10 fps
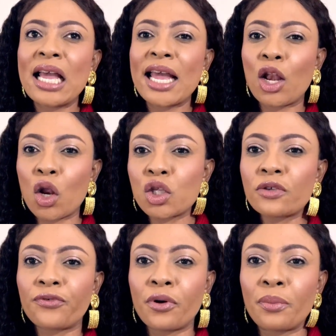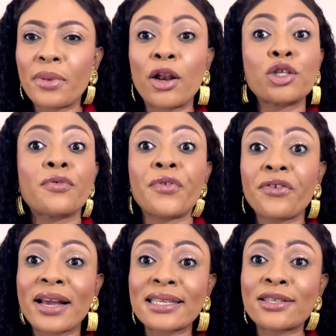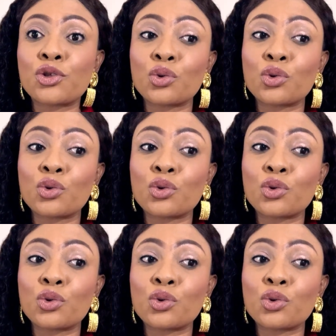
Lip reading: a lot from a lot of fragrances.